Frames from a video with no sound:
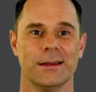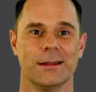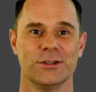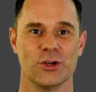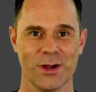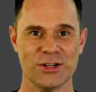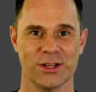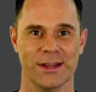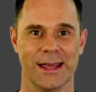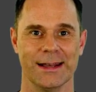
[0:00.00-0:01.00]

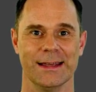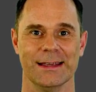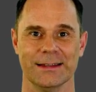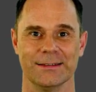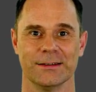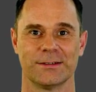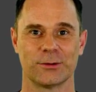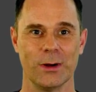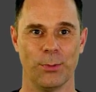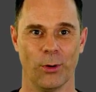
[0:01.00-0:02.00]
Duration then is
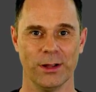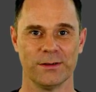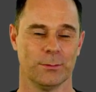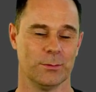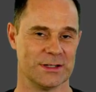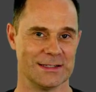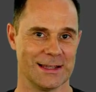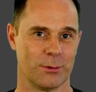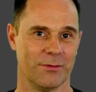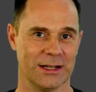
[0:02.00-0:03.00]
story points, which is
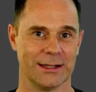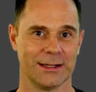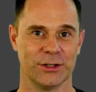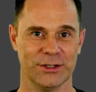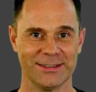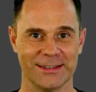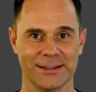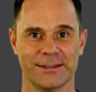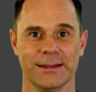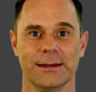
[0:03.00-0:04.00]
equivalent to
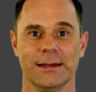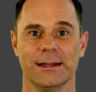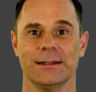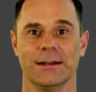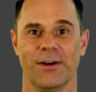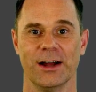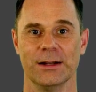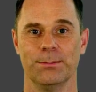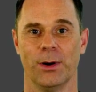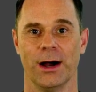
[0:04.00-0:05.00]
distance,
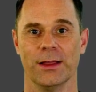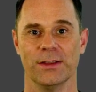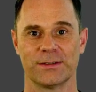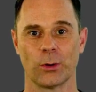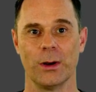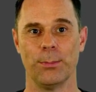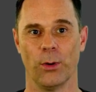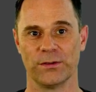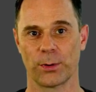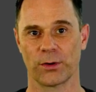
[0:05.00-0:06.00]
divided by the story
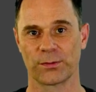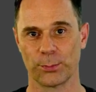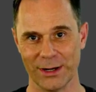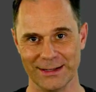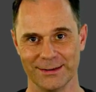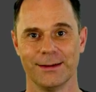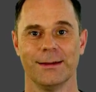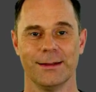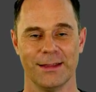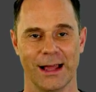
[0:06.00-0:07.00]
points per sprint.
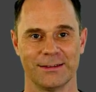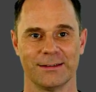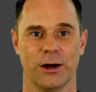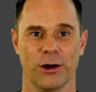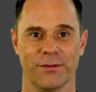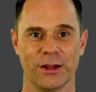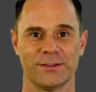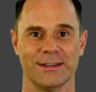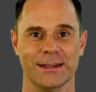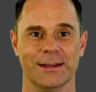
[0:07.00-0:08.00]
That's our
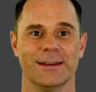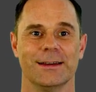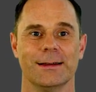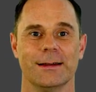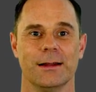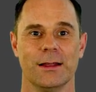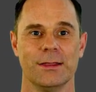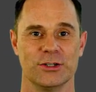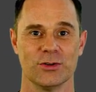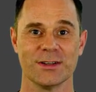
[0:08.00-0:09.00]
velocity. The
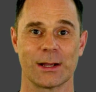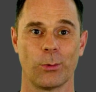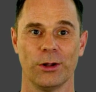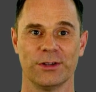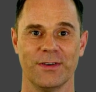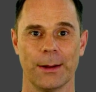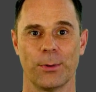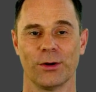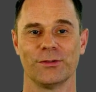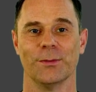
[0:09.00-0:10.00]
Jurassic World
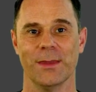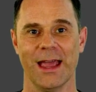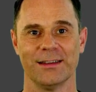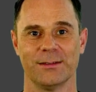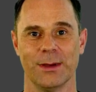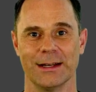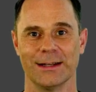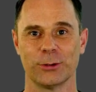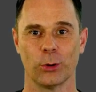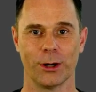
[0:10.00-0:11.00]
developers estimated a
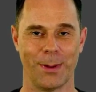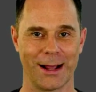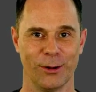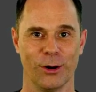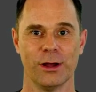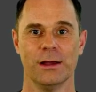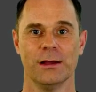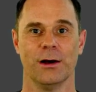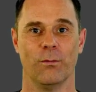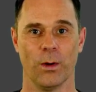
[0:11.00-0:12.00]
total backlog
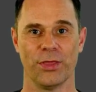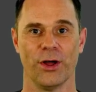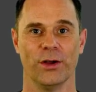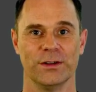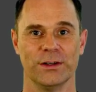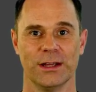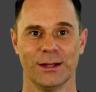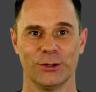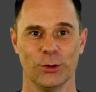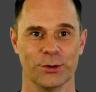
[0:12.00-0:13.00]
of
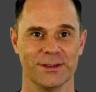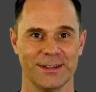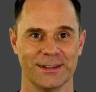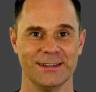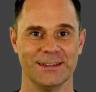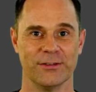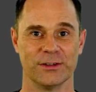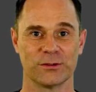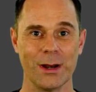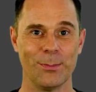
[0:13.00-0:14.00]
1,267
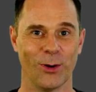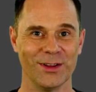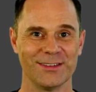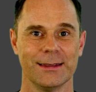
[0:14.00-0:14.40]
story points